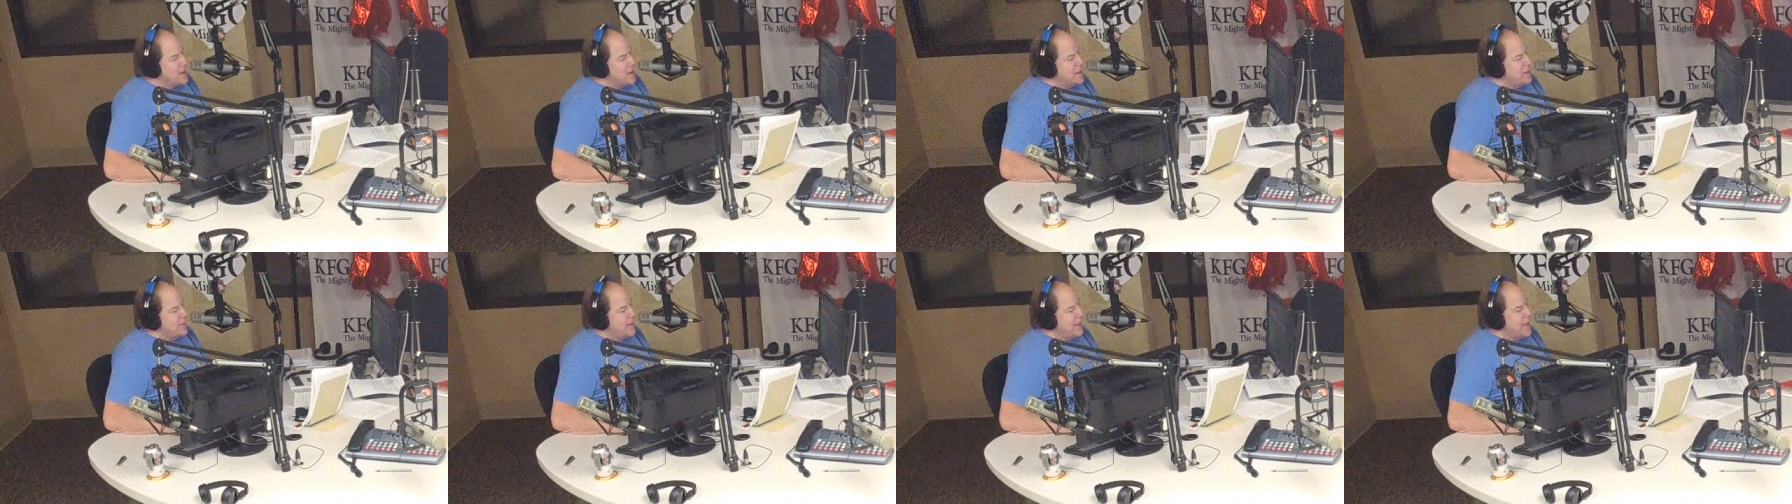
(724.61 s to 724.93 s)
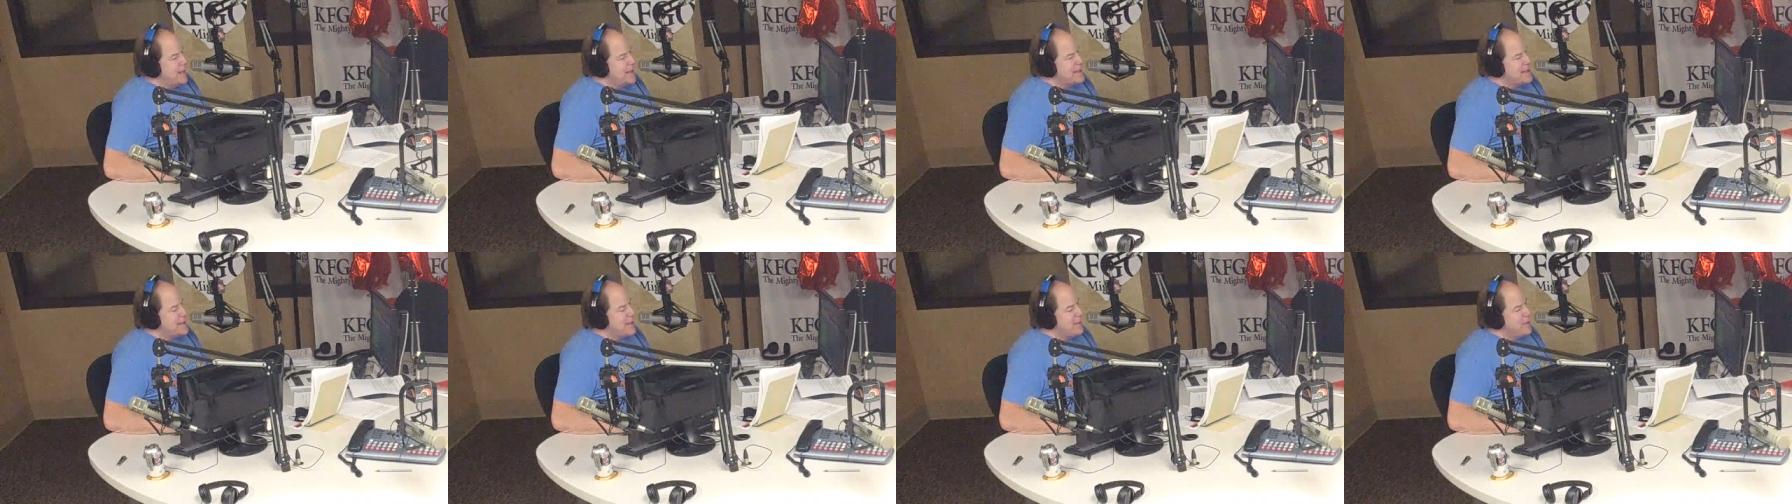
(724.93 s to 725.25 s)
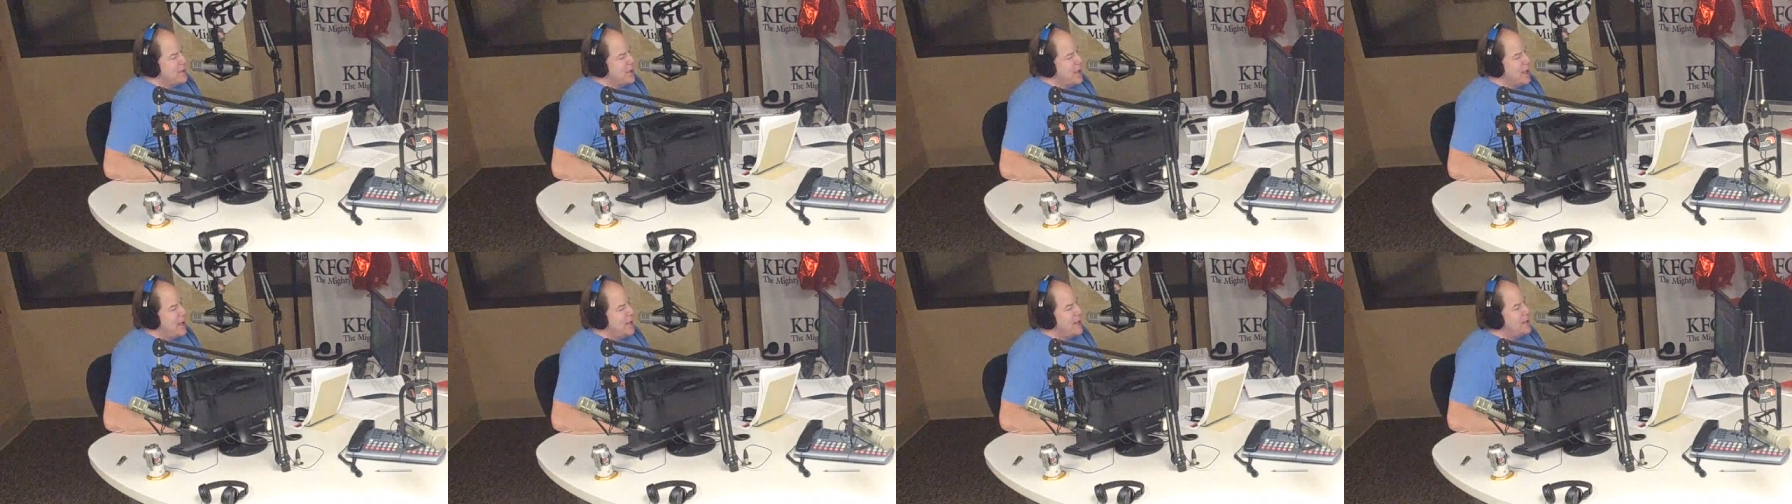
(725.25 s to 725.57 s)
on the Mighty
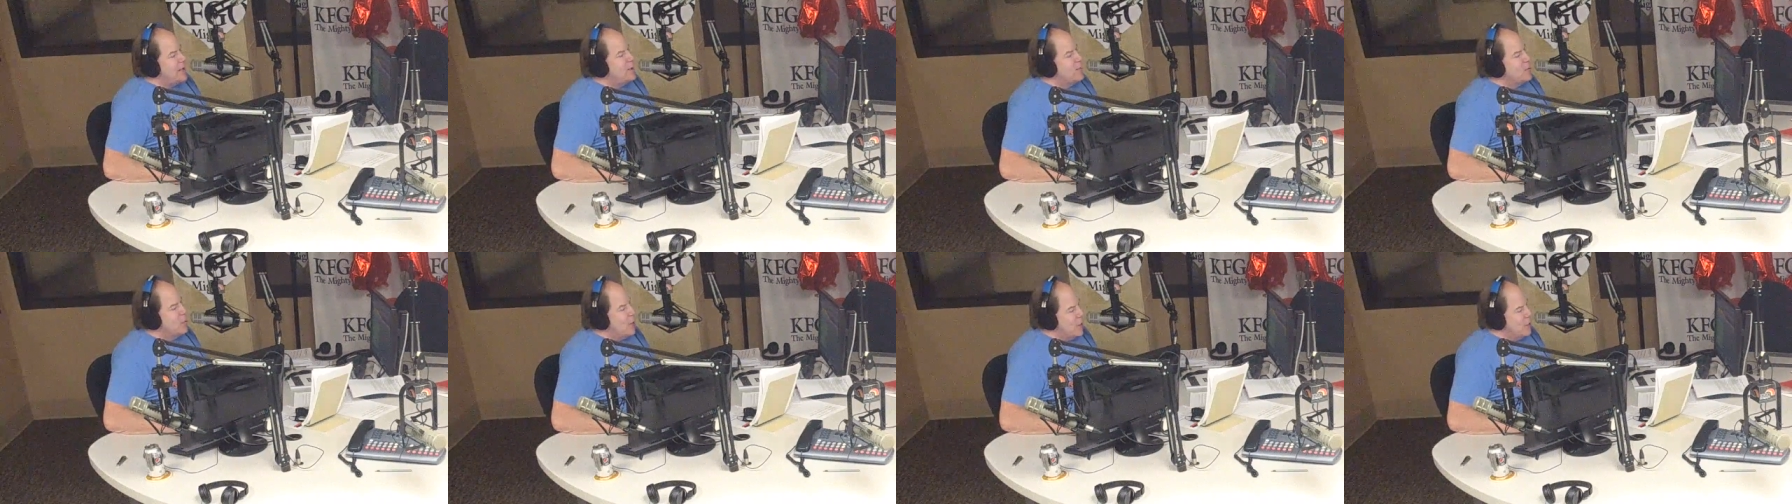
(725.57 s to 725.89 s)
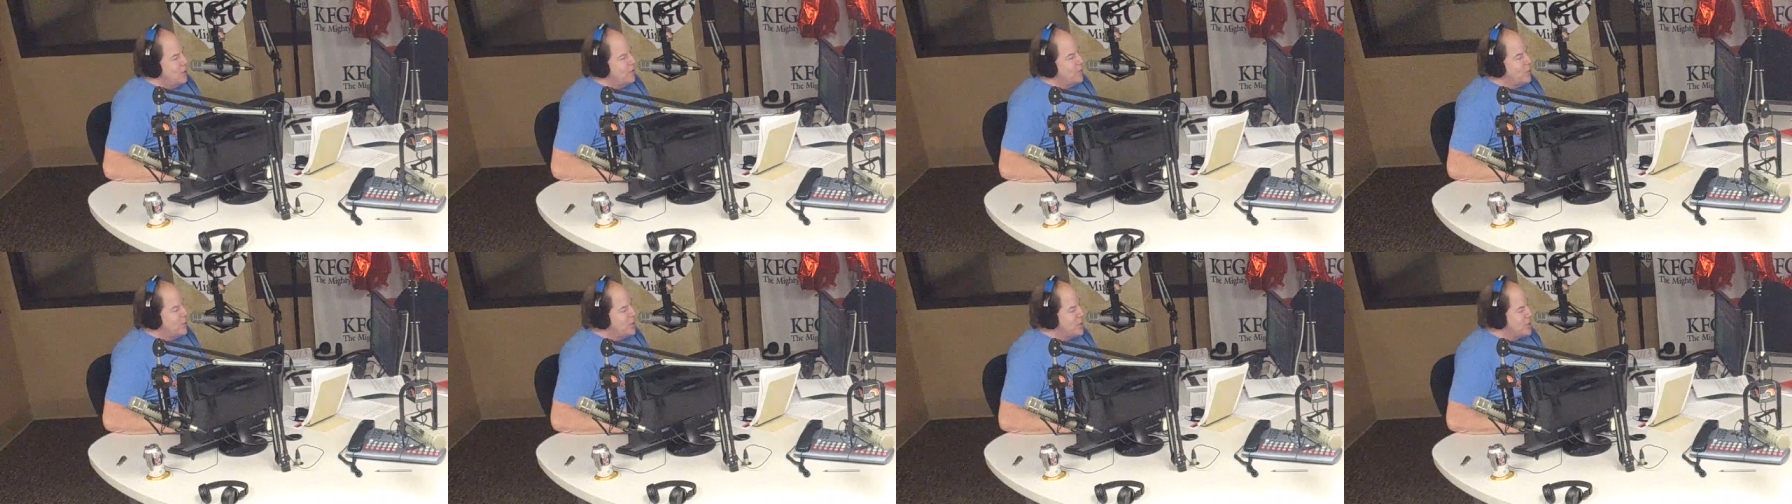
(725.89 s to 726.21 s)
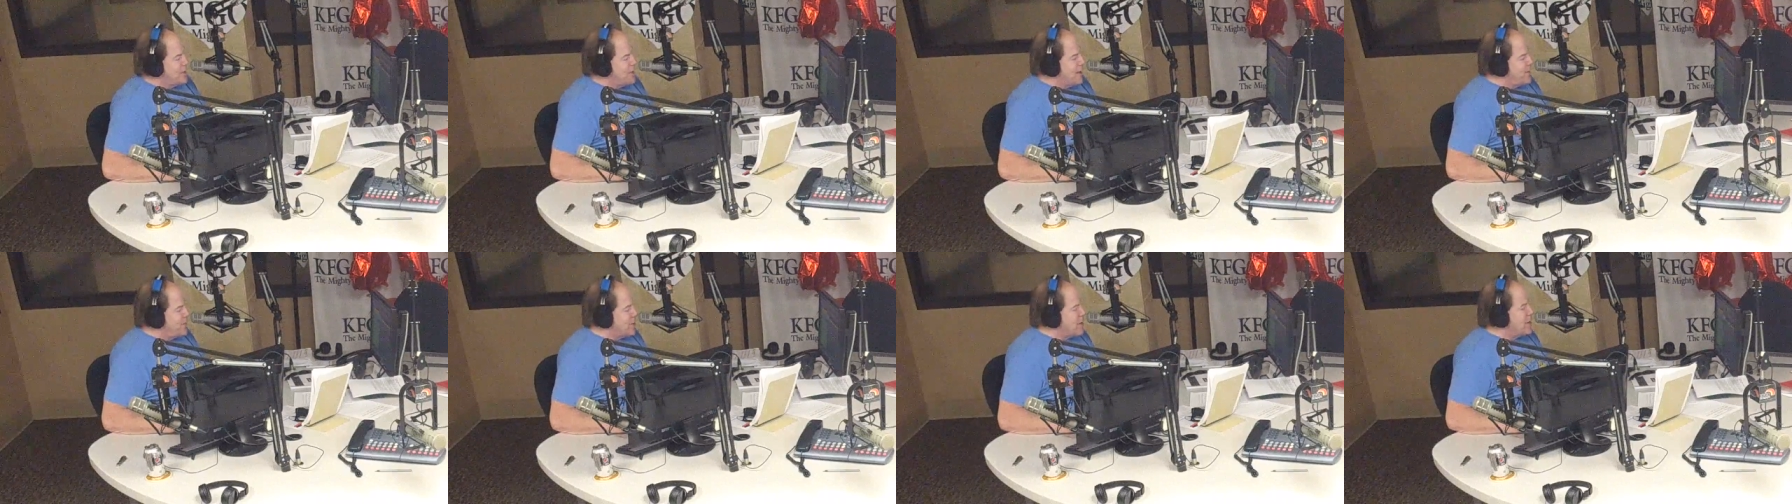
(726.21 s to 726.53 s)
790 and
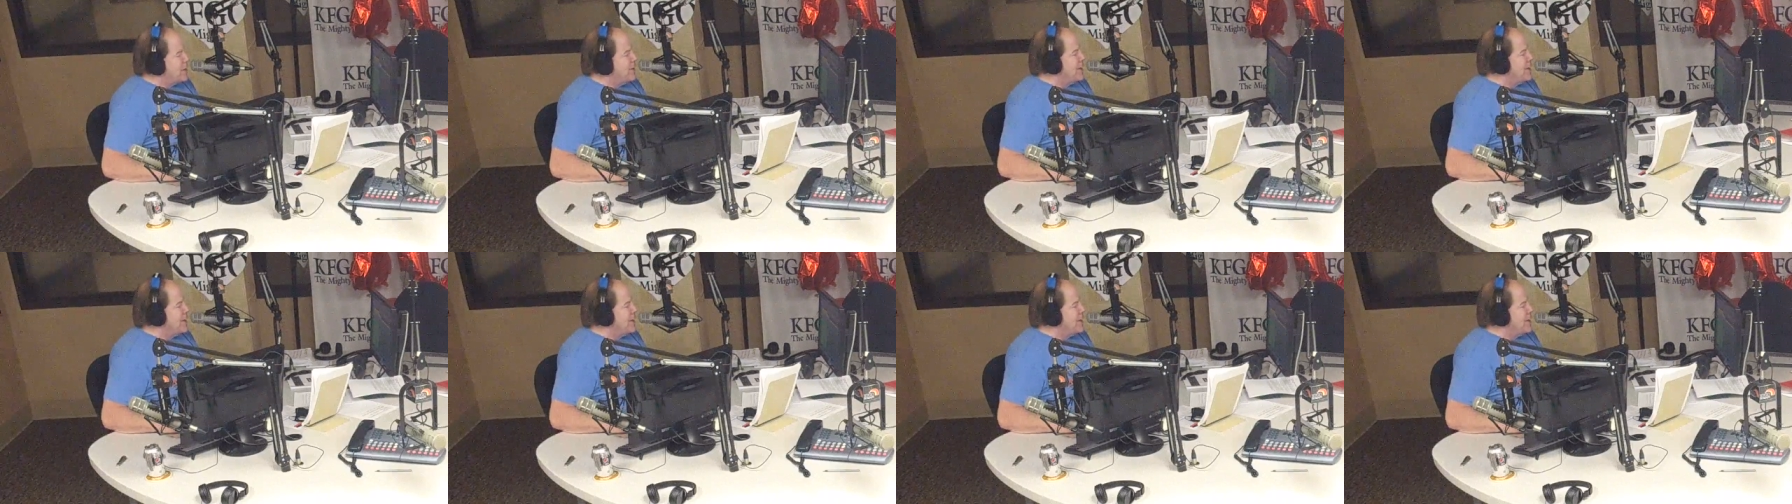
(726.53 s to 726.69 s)
1047